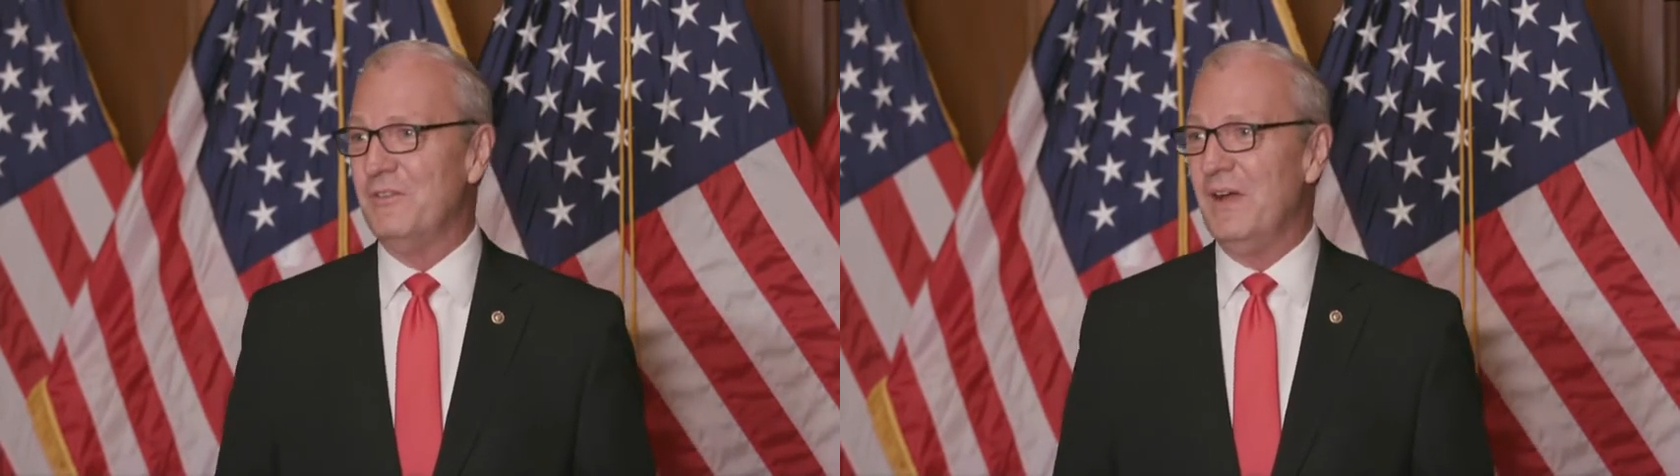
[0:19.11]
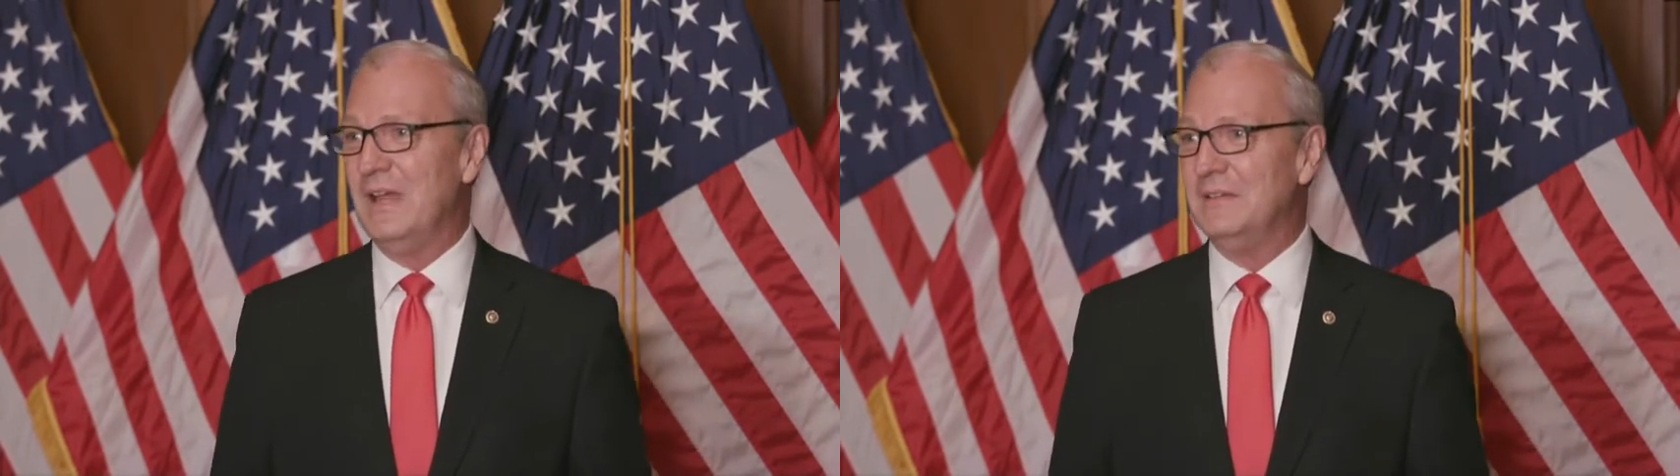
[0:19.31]

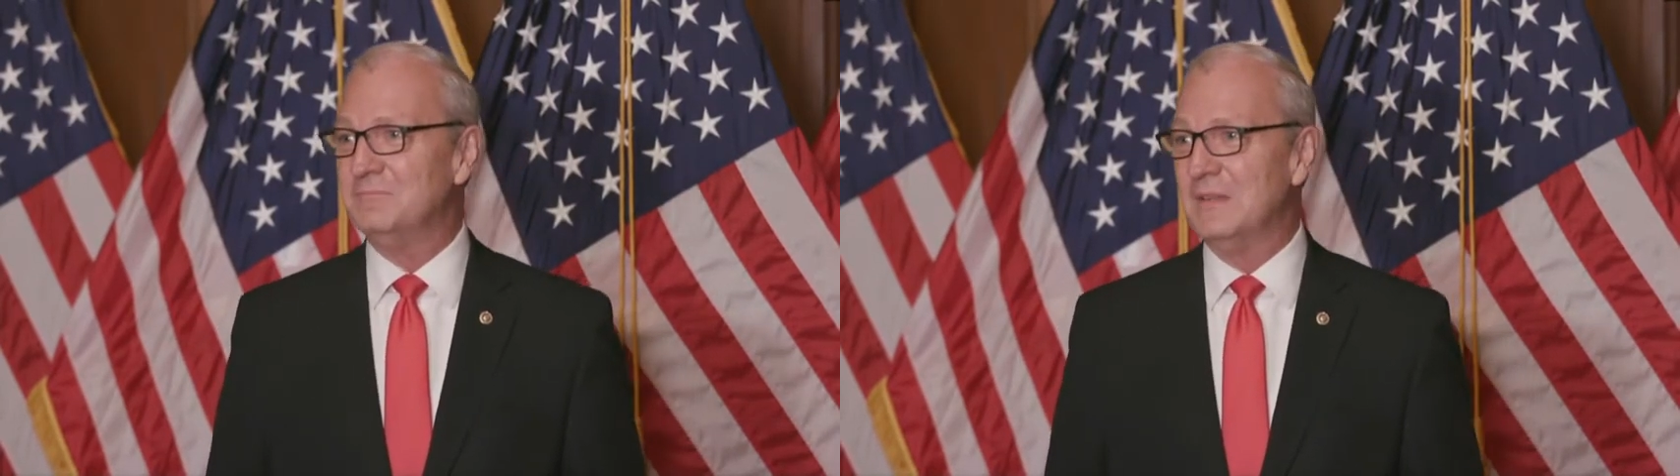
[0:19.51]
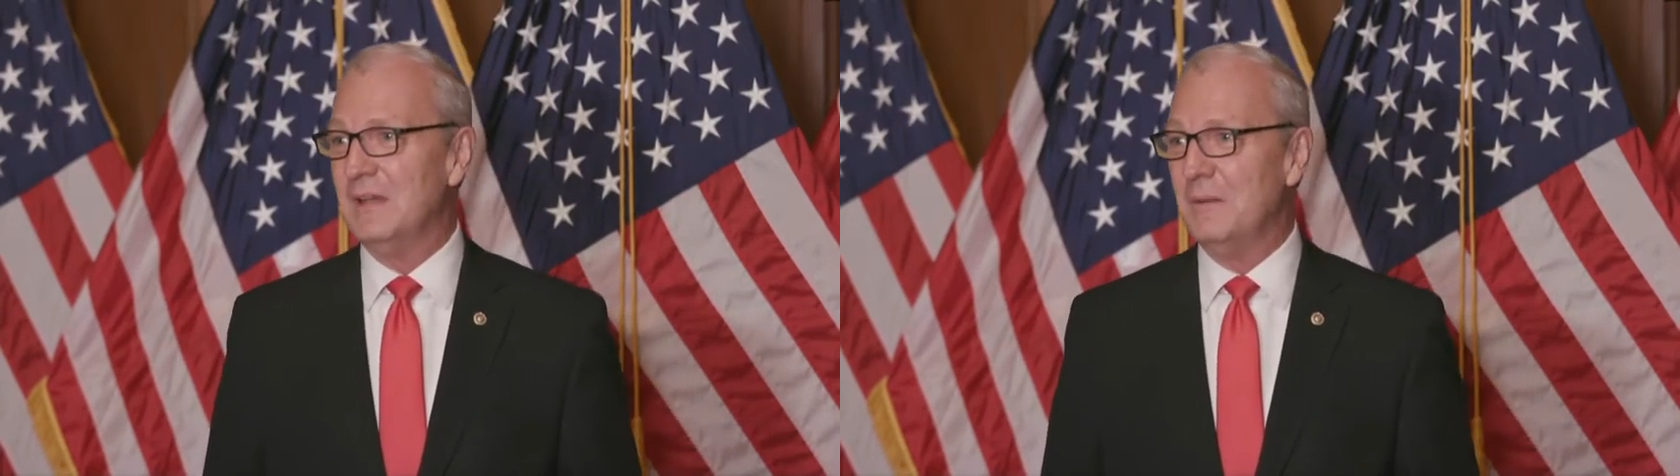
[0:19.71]
fight,
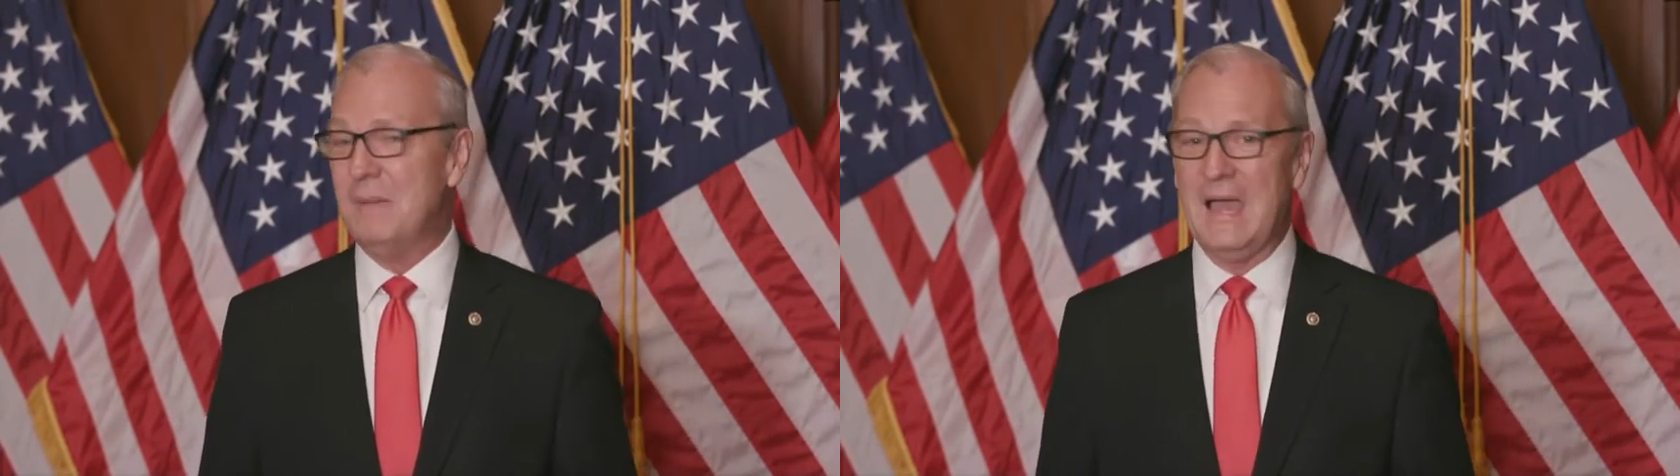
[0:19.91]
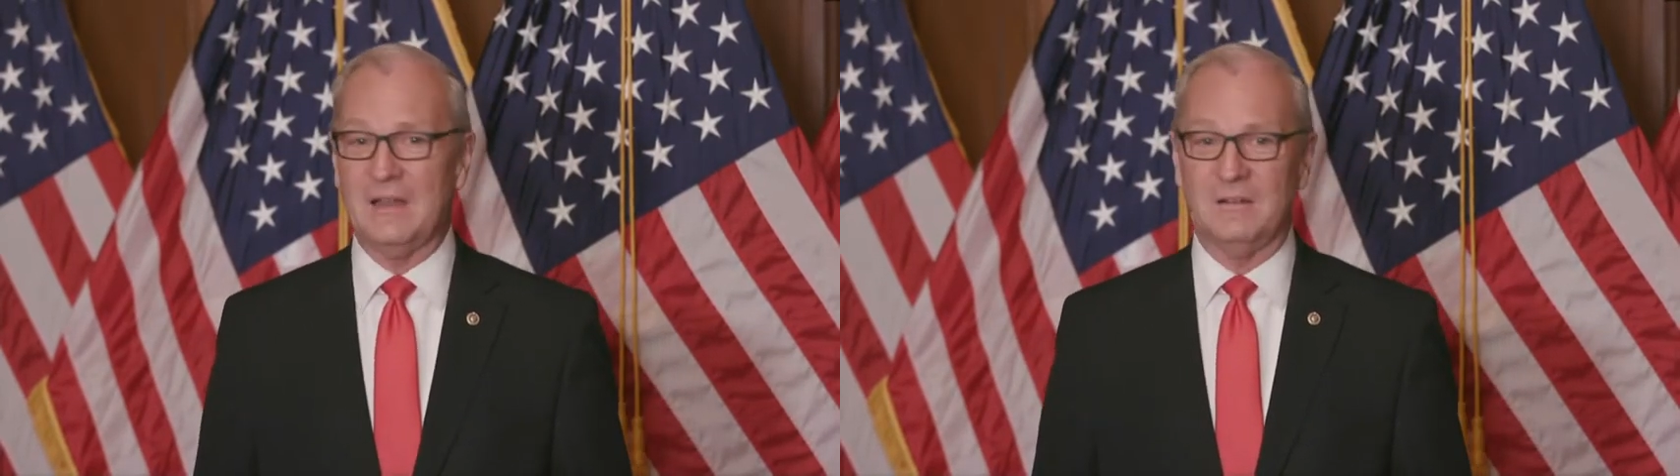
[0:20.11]
a
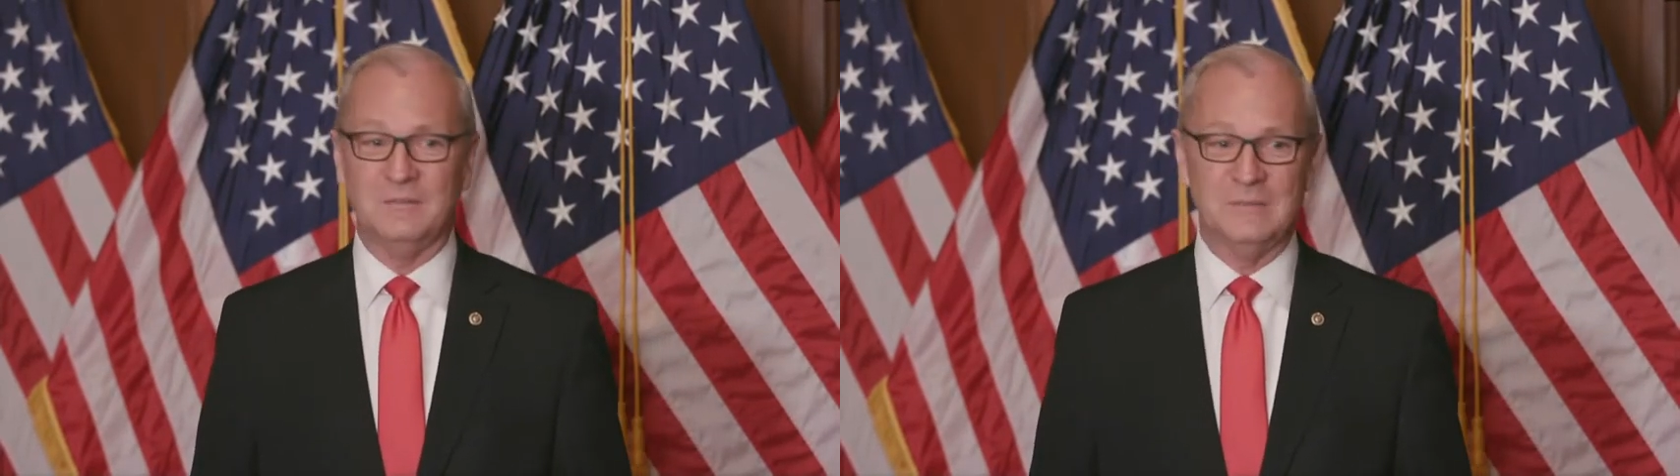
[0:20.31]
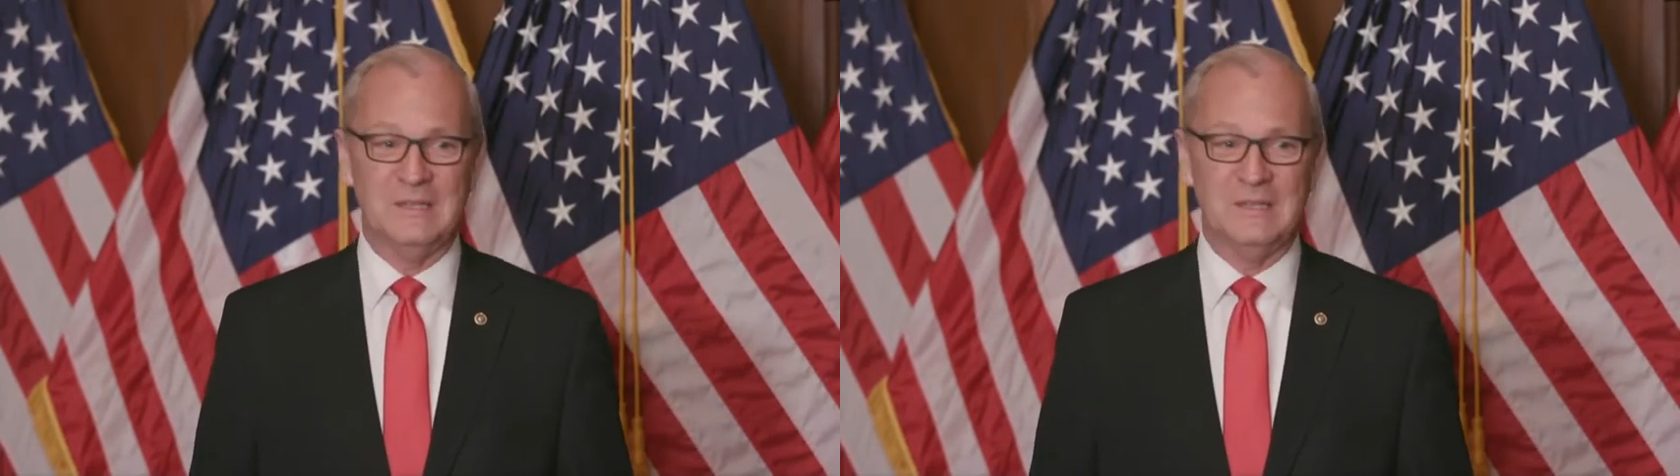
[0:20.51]
battle,